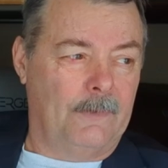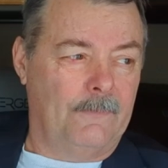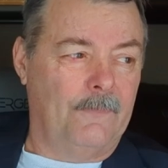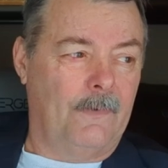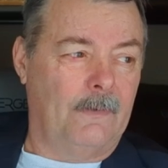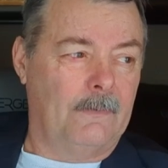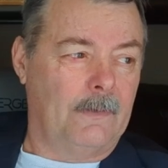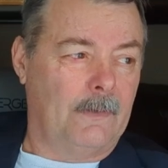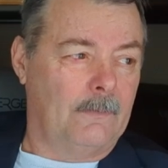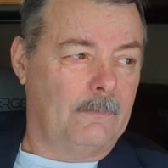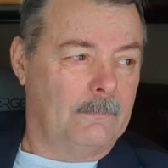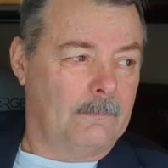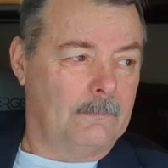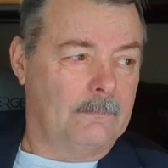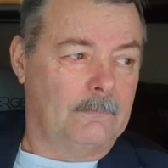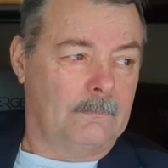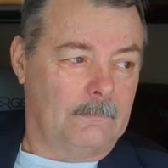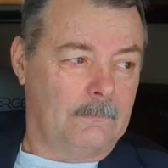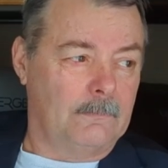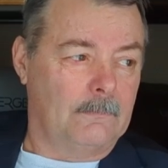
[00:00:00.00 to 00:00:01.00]
we found out
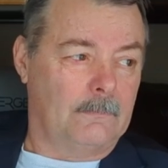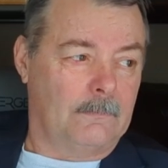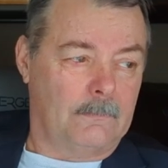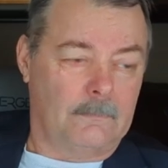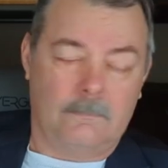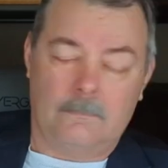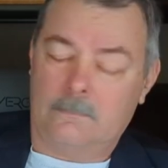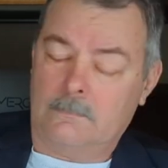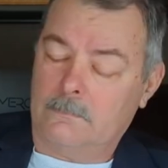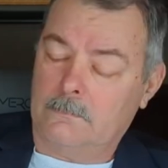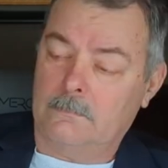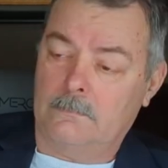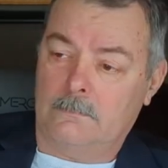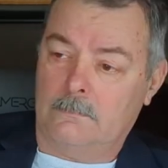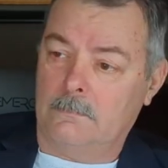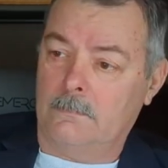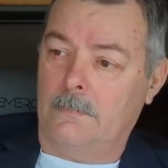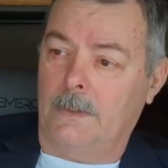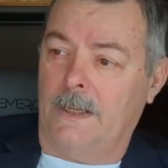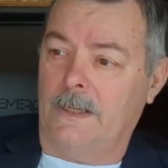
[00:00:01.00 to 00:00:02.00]

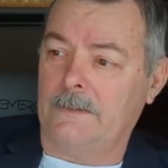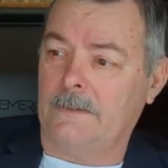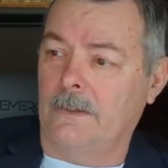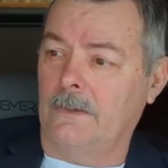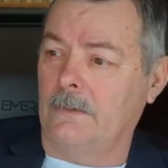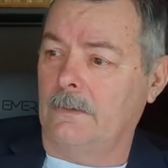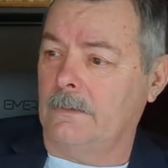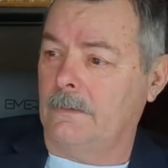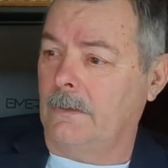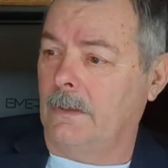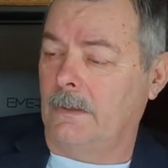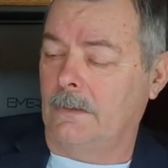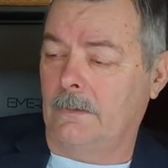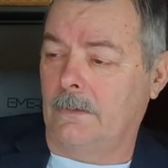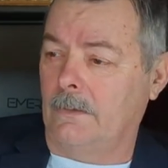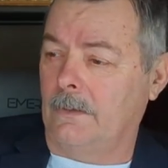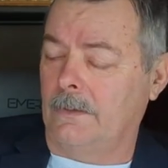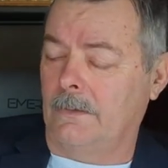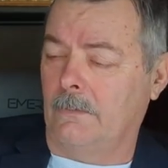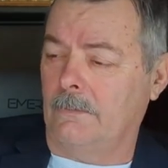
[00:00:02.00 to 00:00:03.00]
back then,
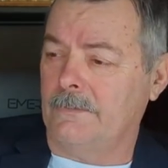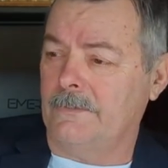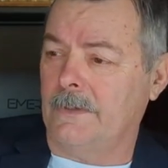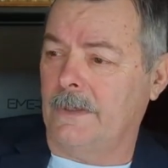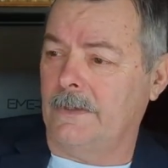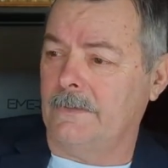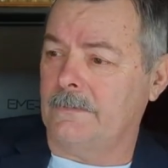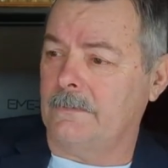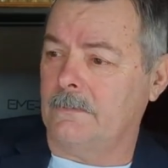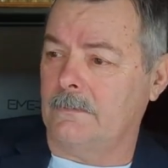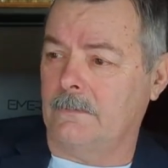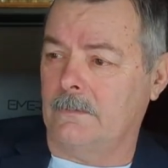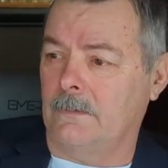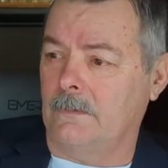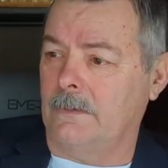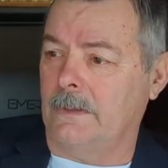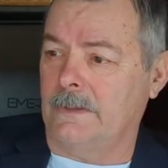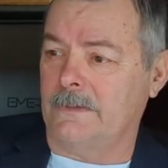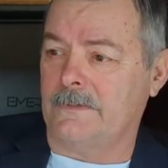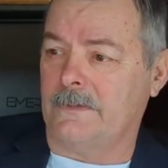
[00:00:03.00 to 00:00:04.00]
then in those days,
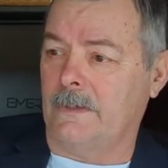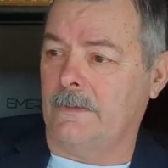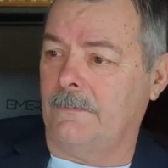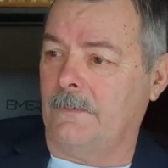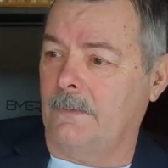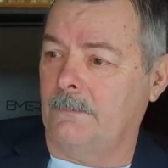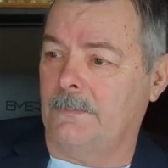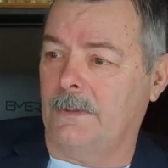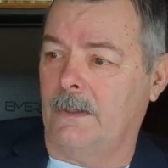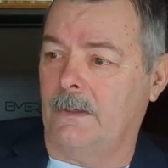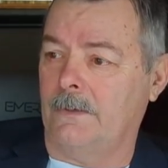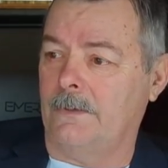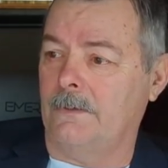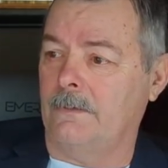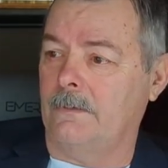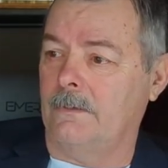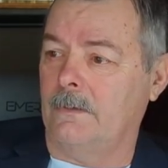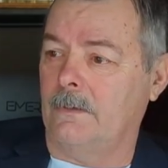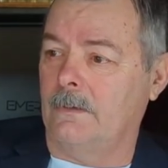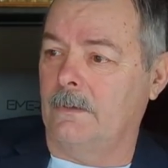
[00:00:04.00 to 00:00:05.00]
oh, that stuff I'm telling
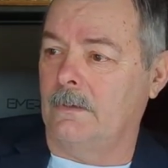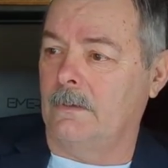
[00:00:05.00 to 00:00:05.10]
you,